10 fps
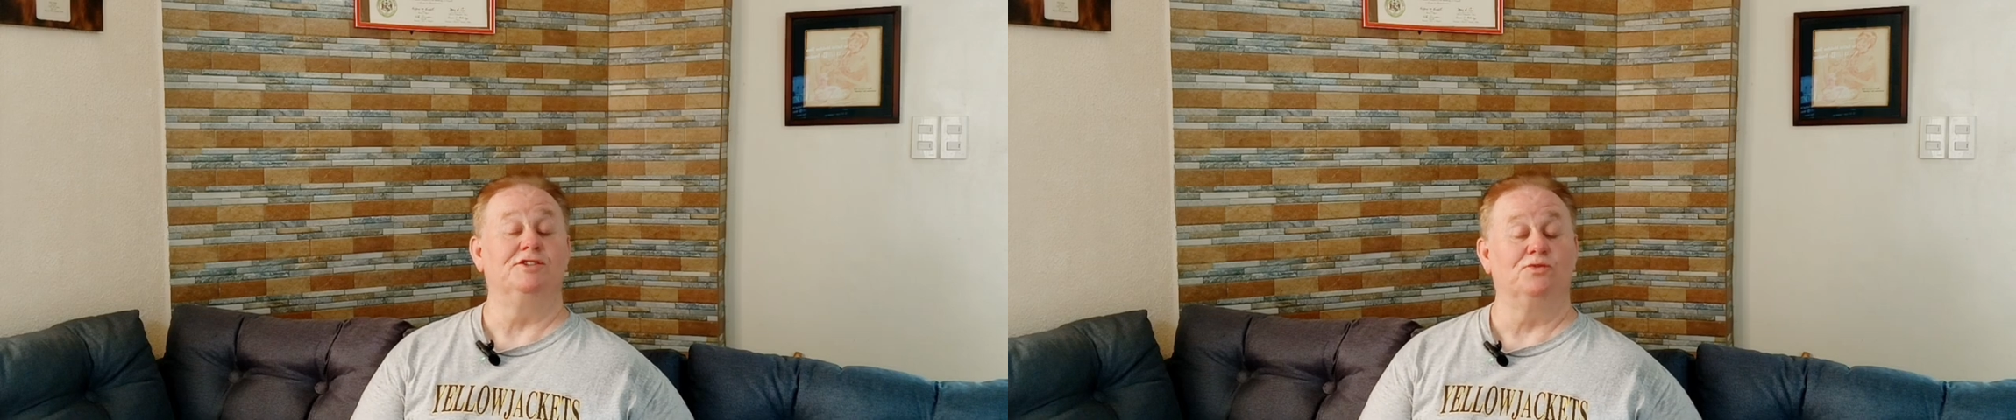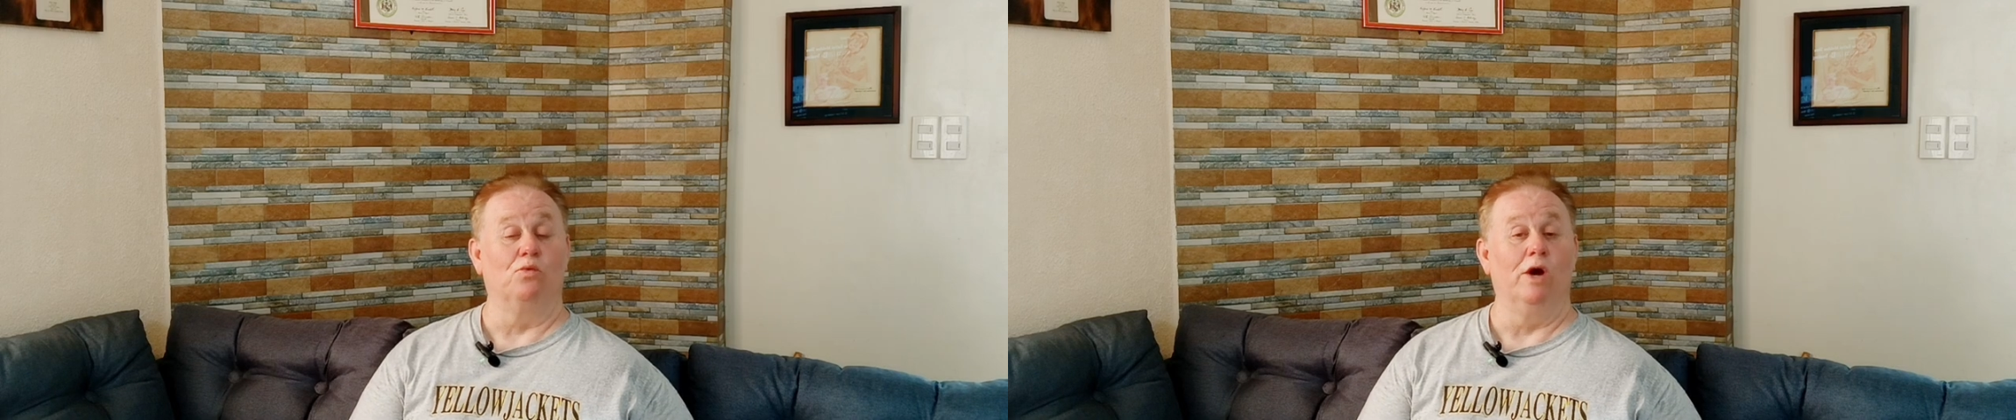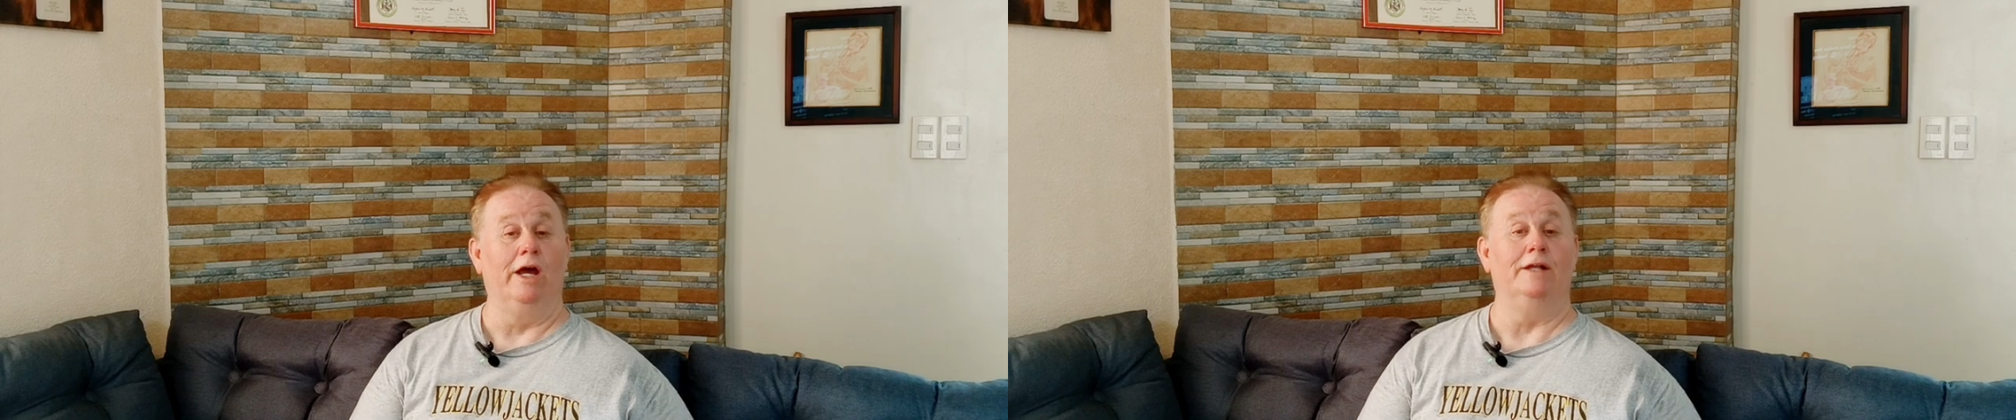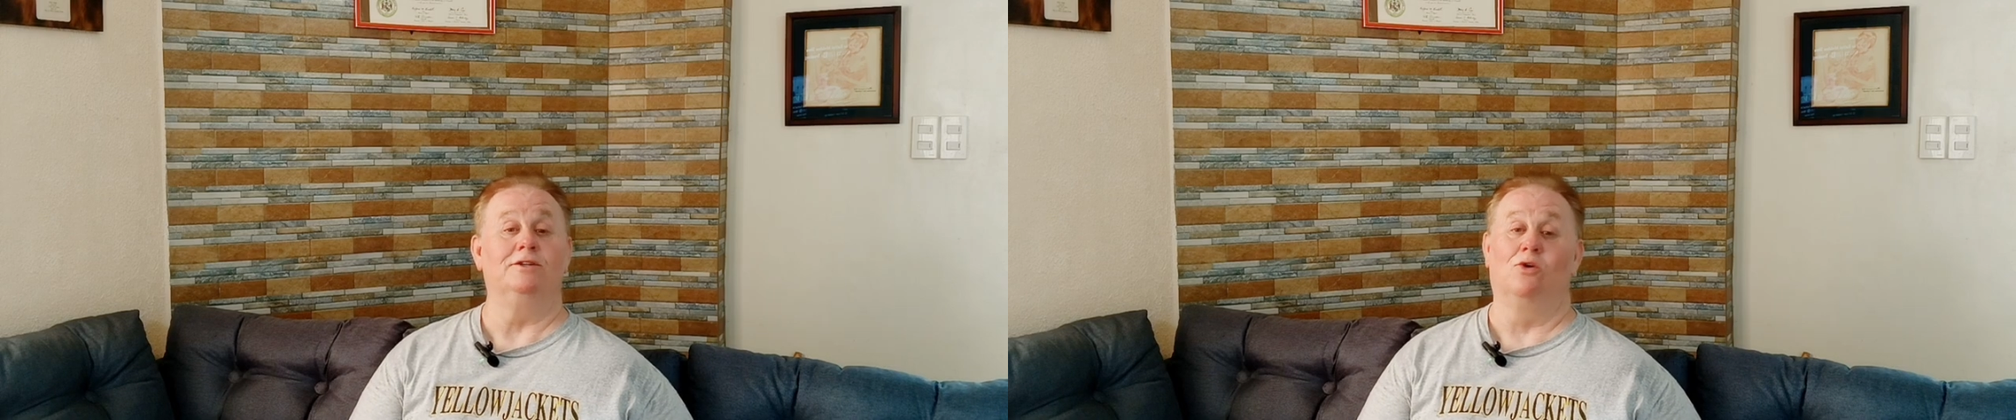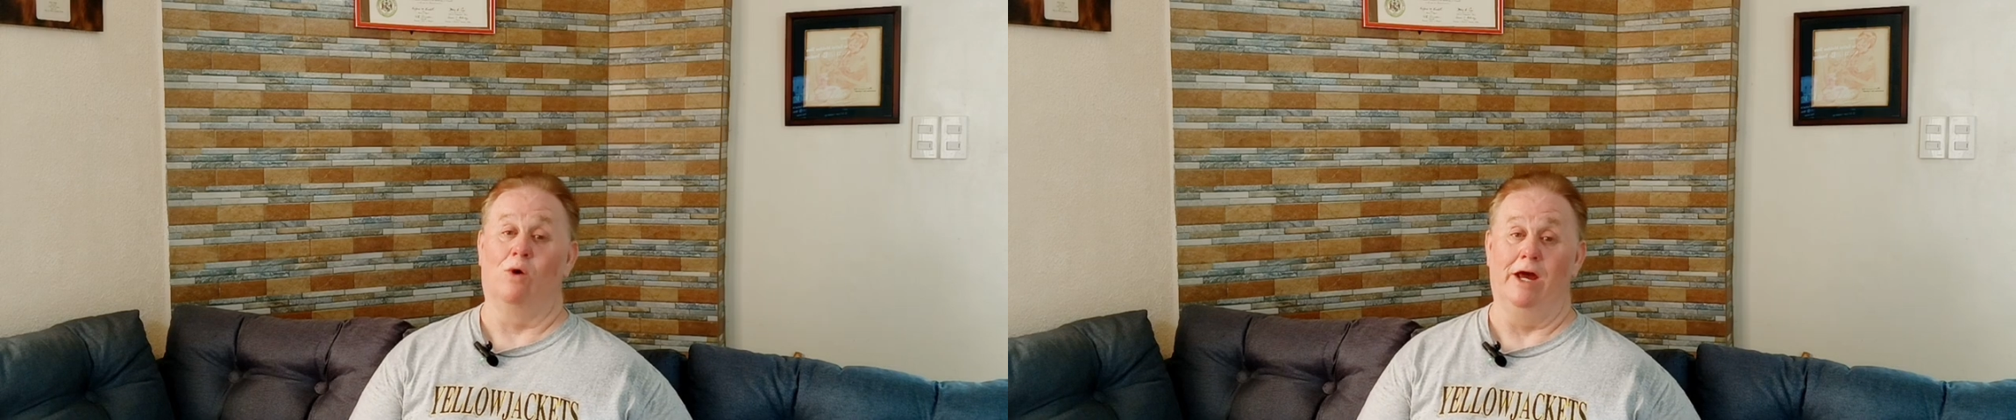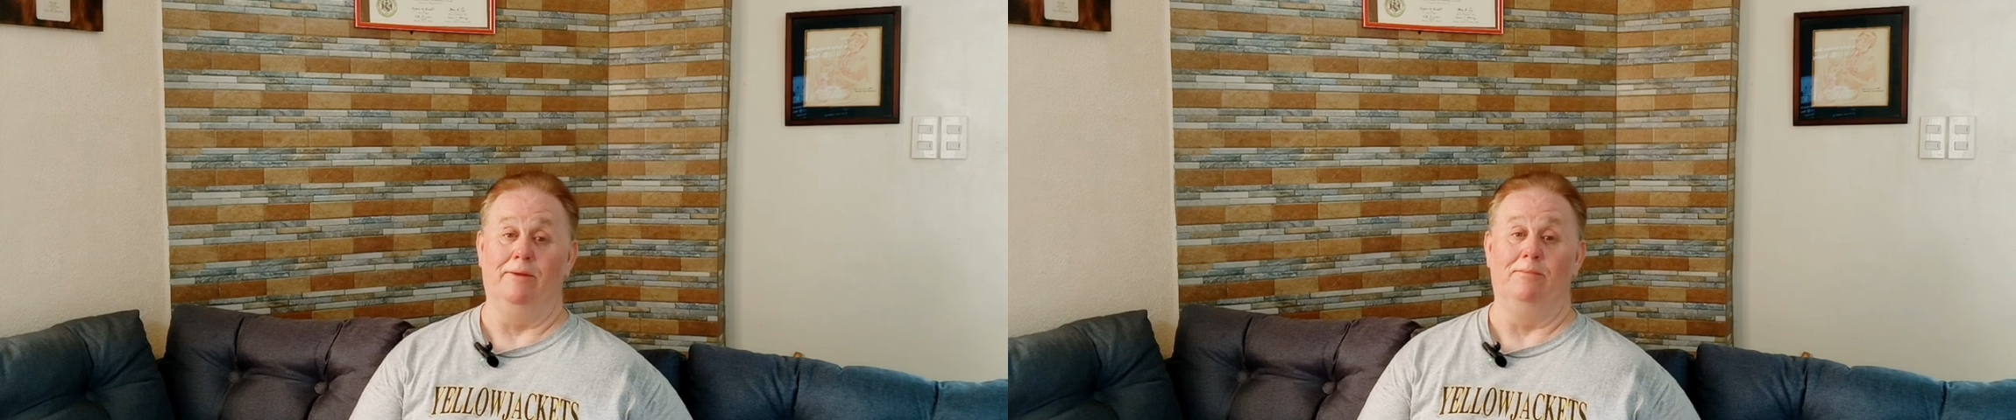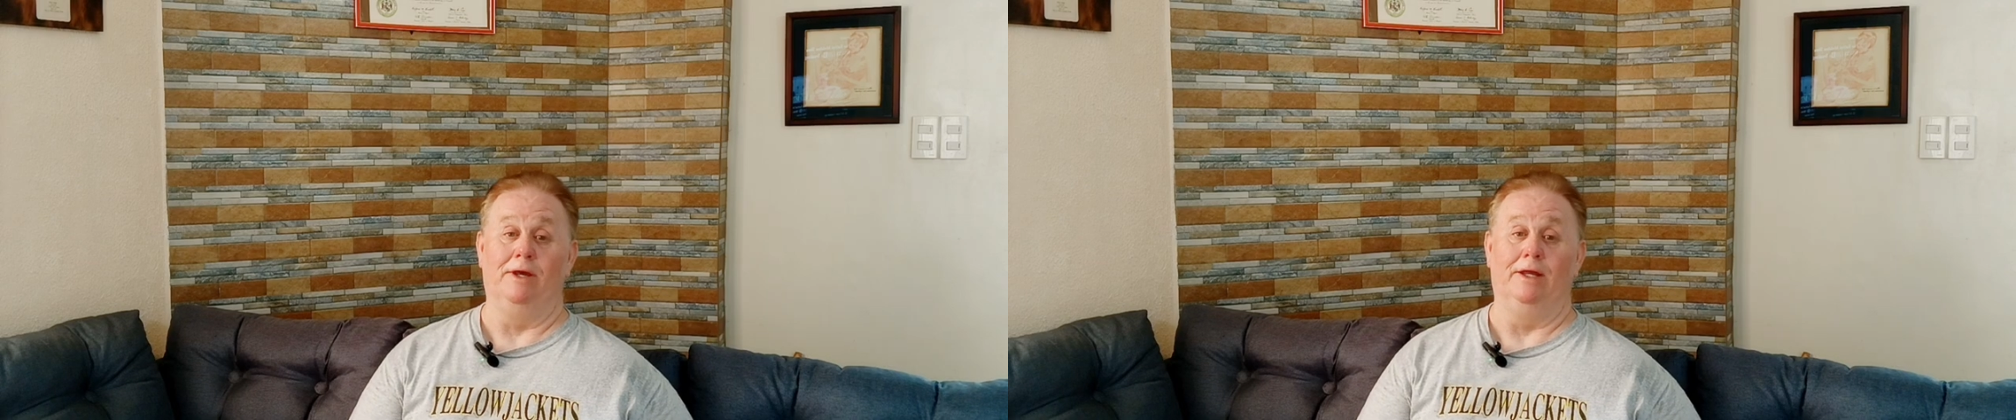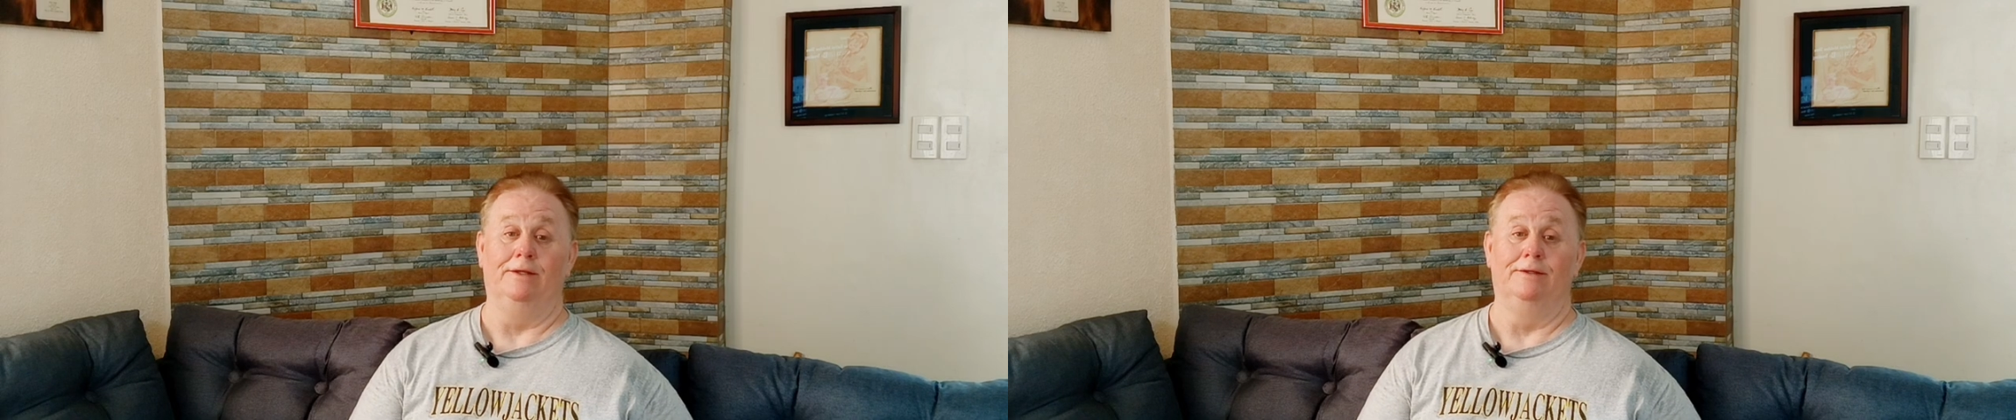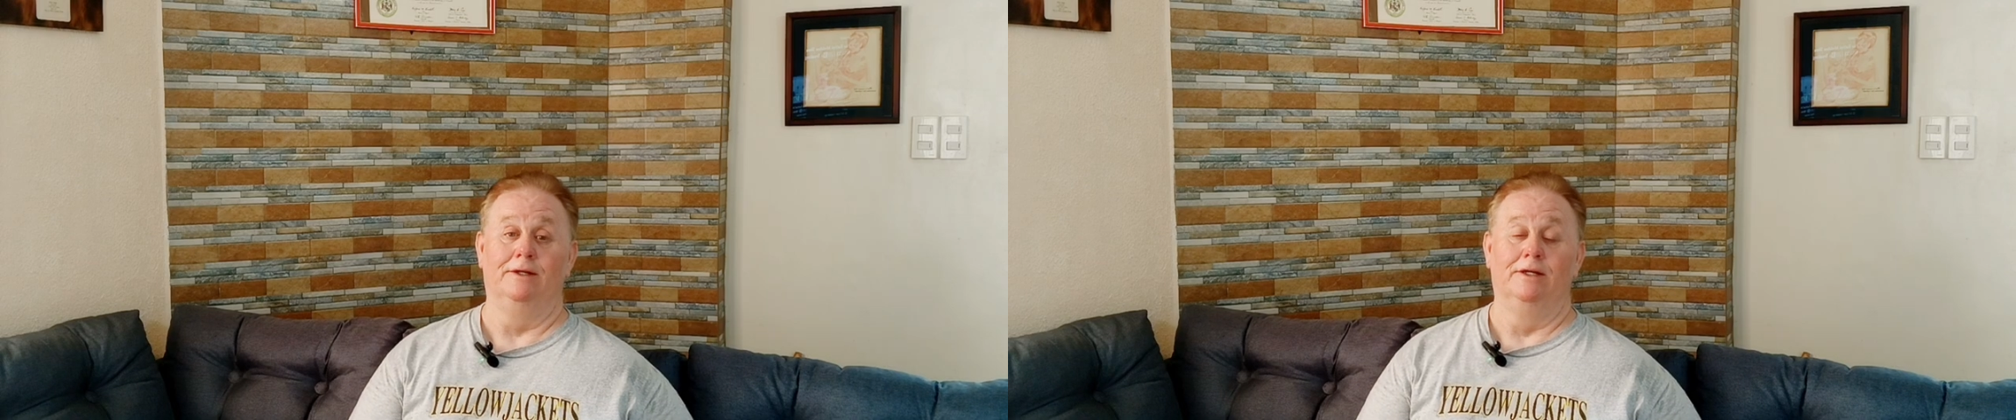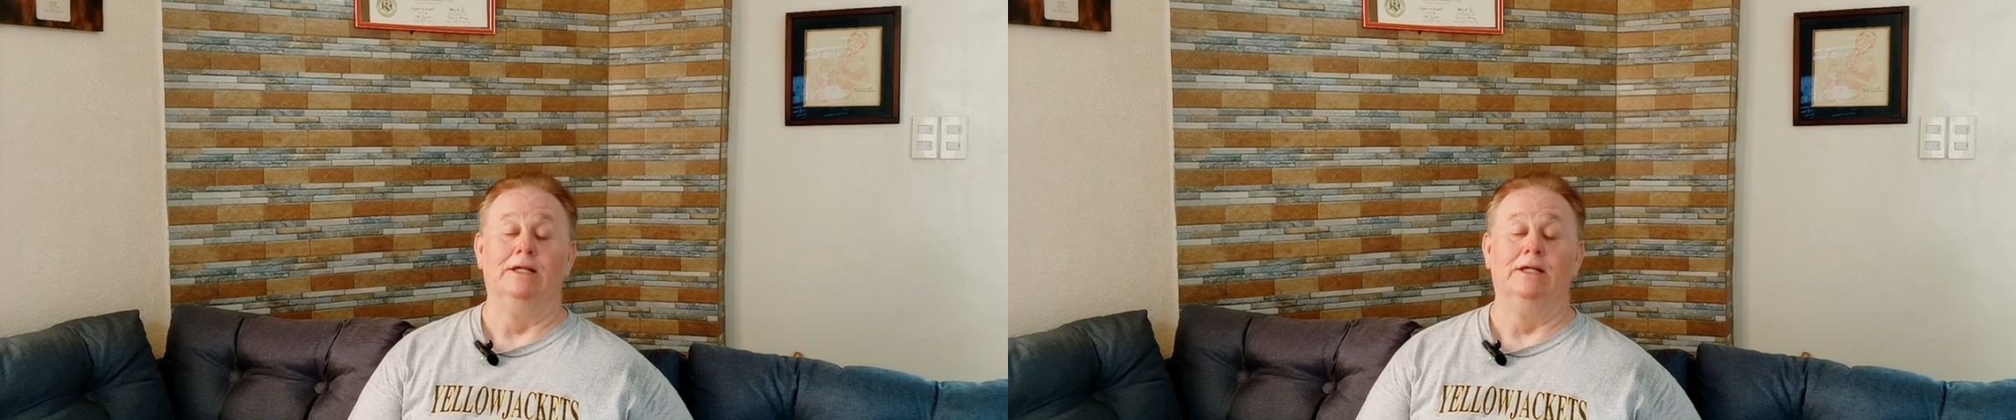sweat quite a bit.